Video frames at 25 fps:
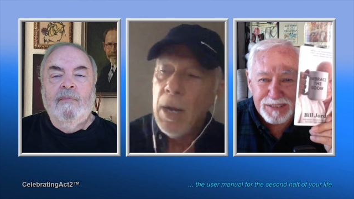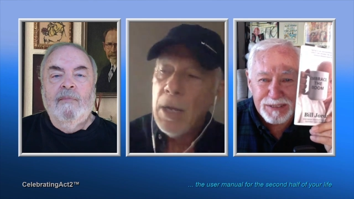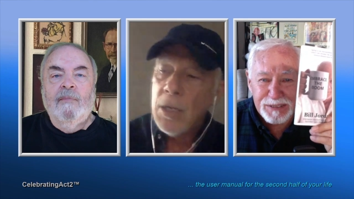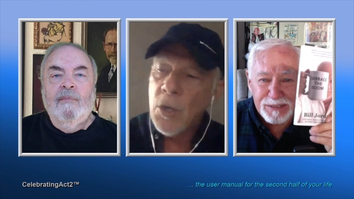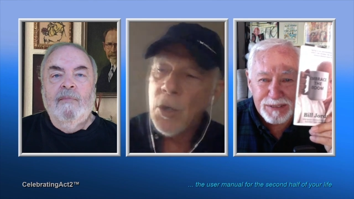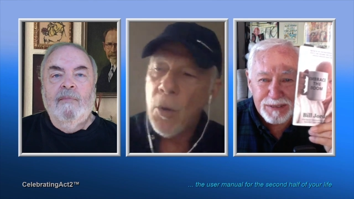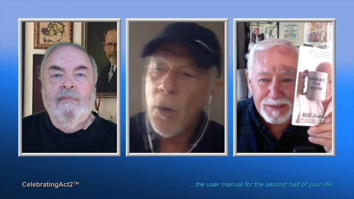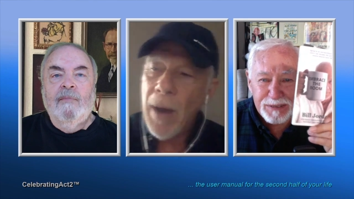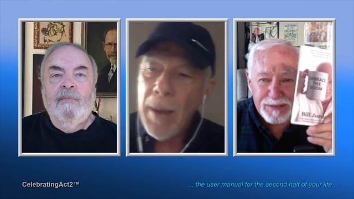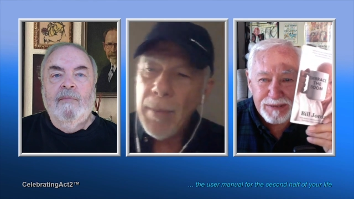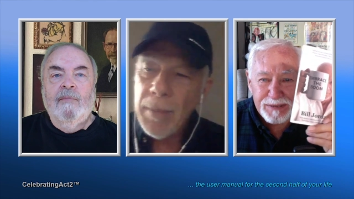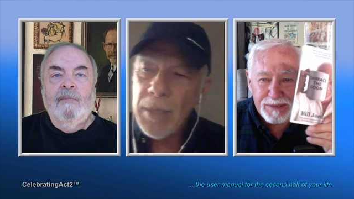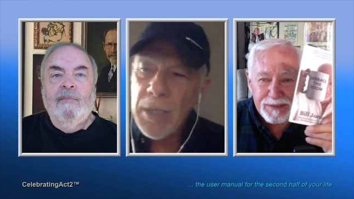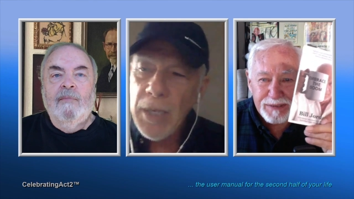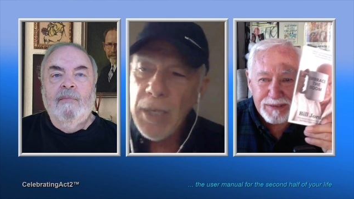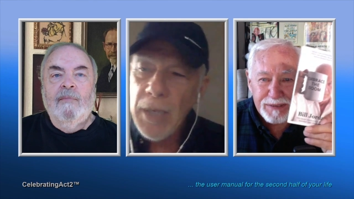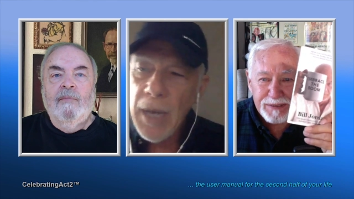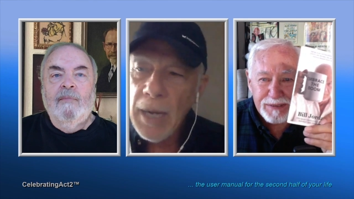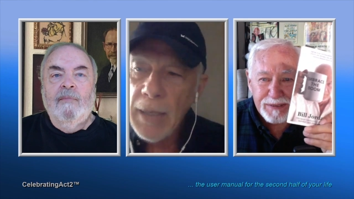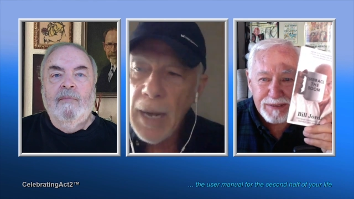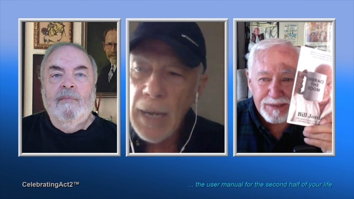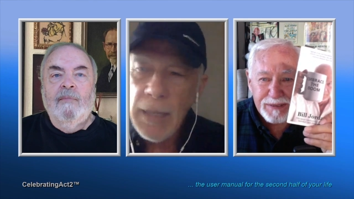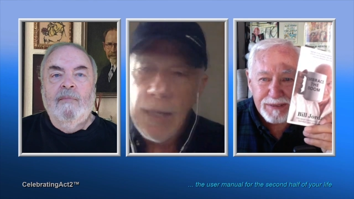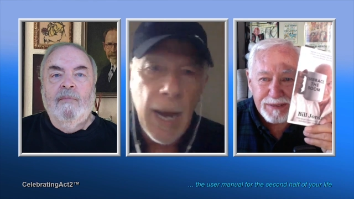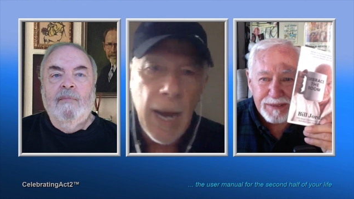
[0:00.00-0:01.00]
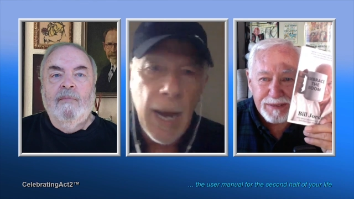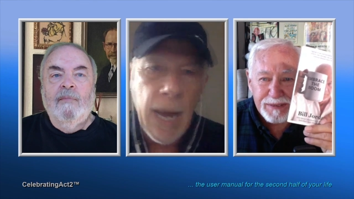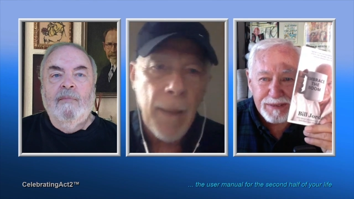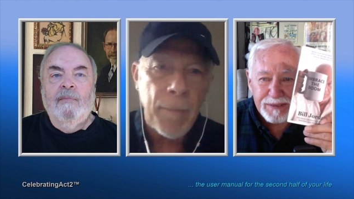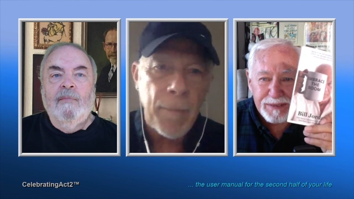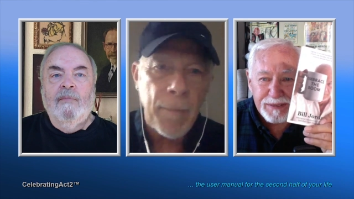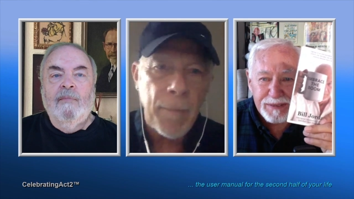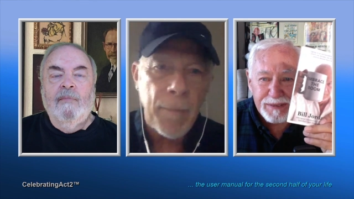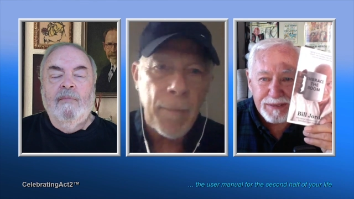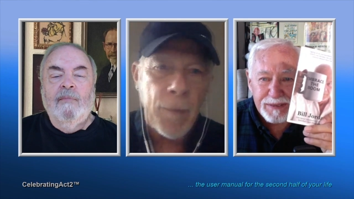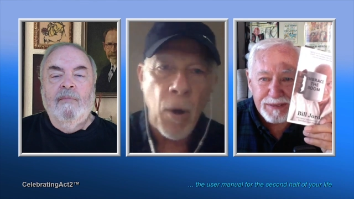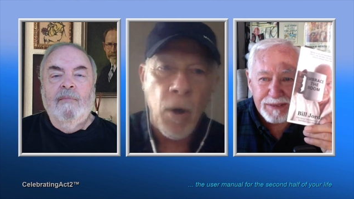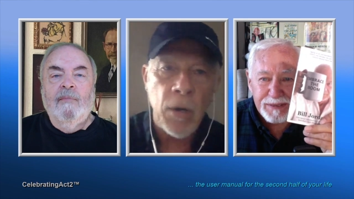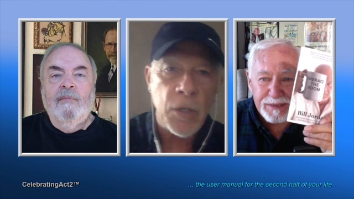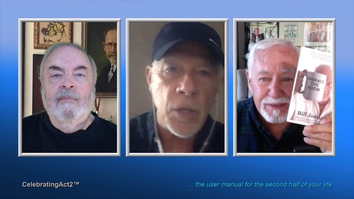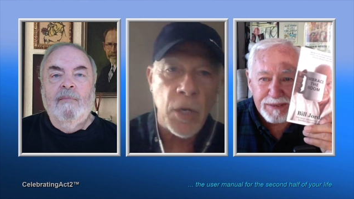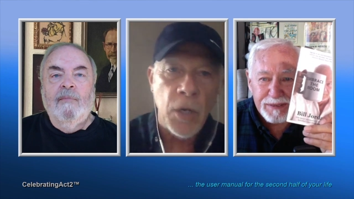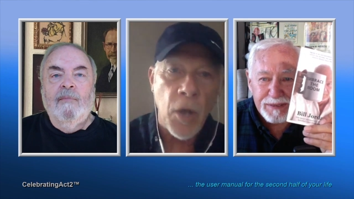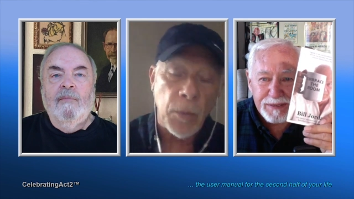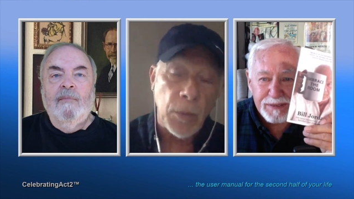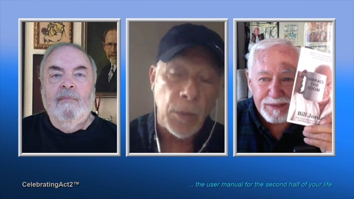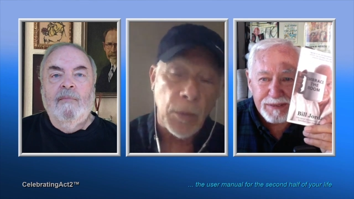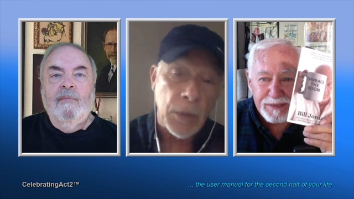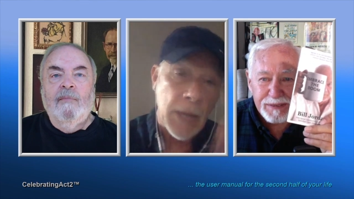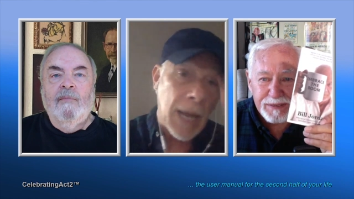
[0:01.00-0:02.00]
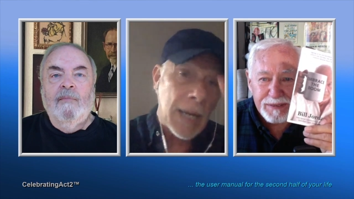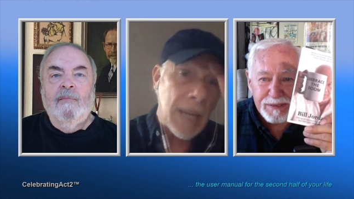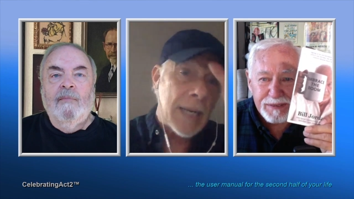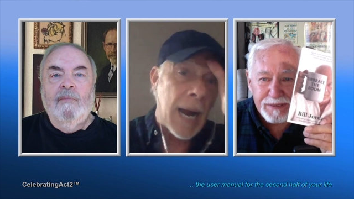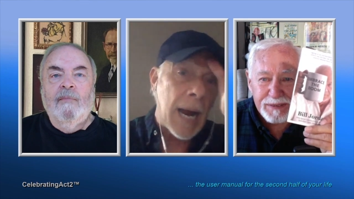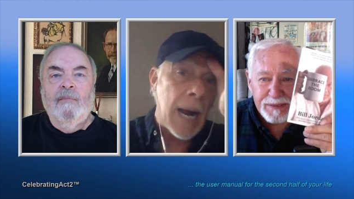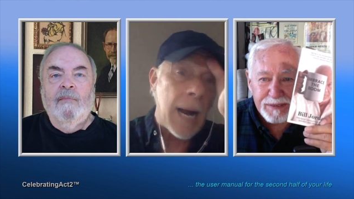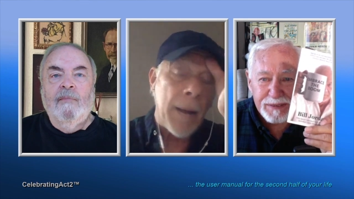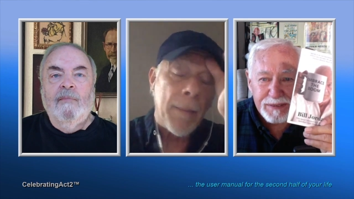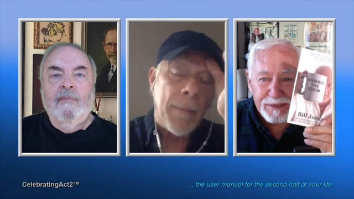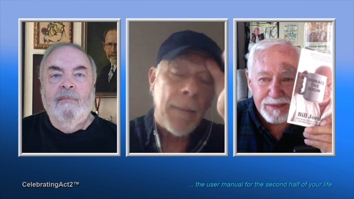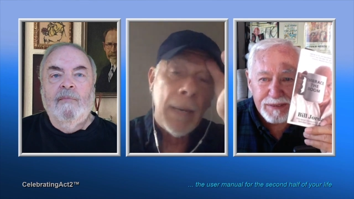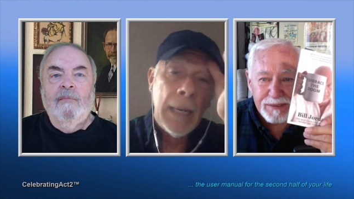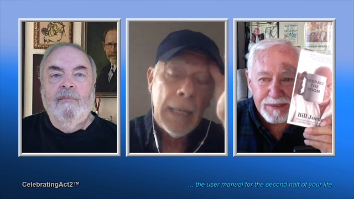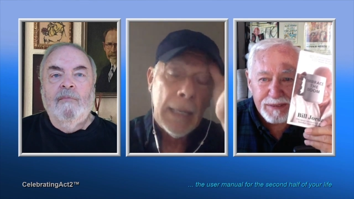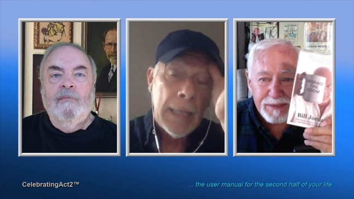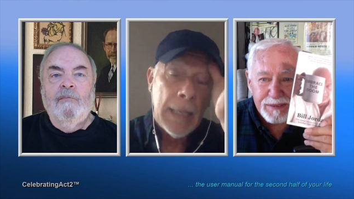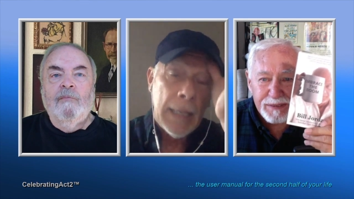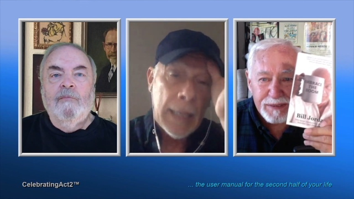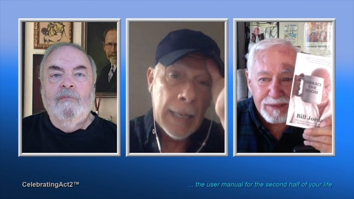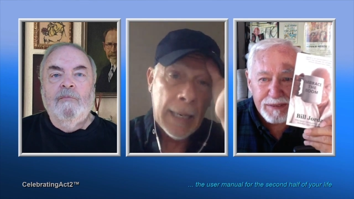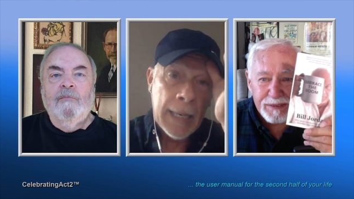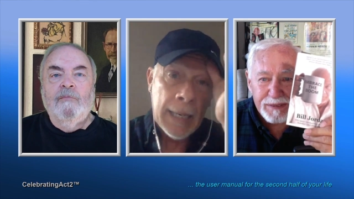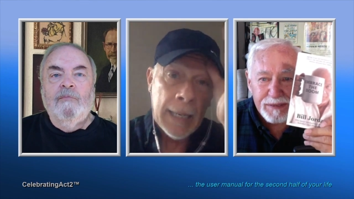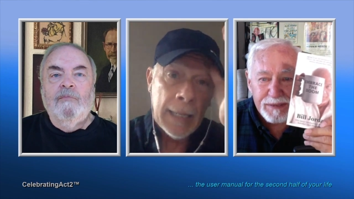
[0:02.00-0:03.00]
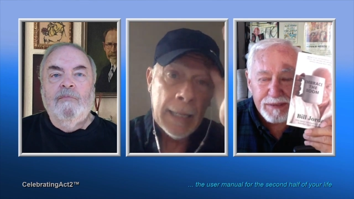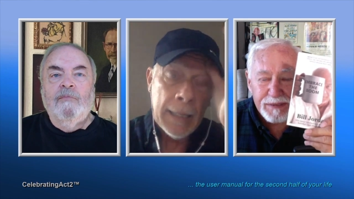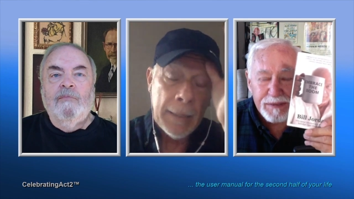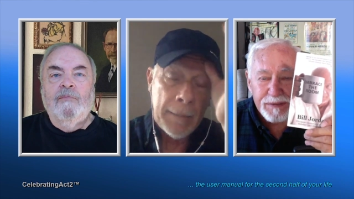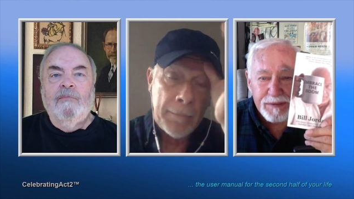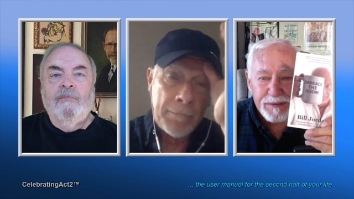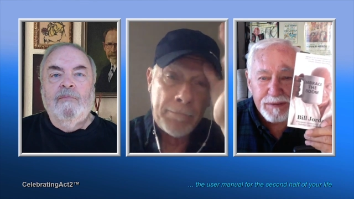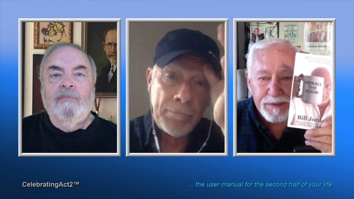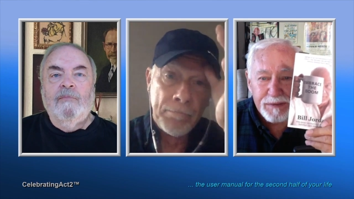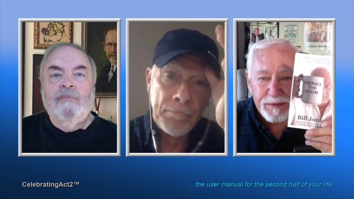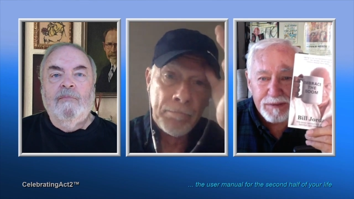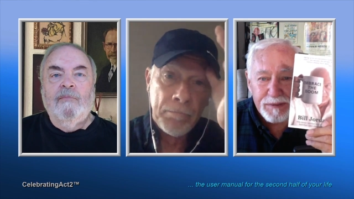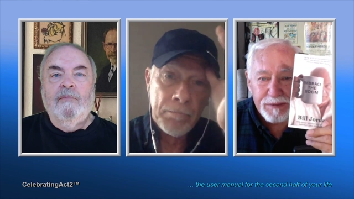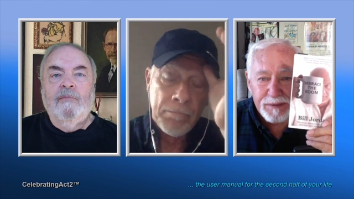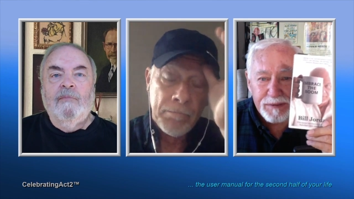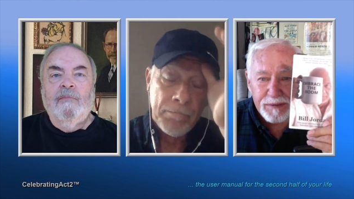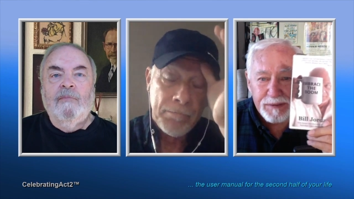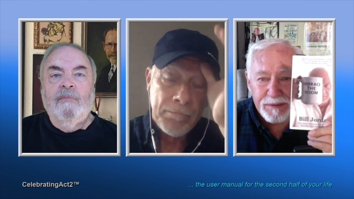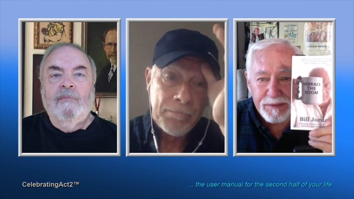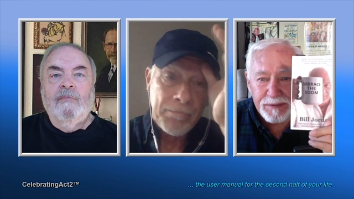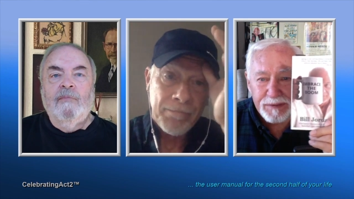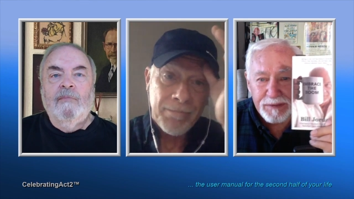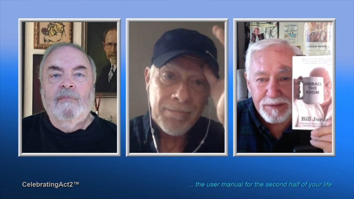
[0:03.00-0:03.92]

Speaker 1: So Amazon.com, BarnesandNoble.com, um,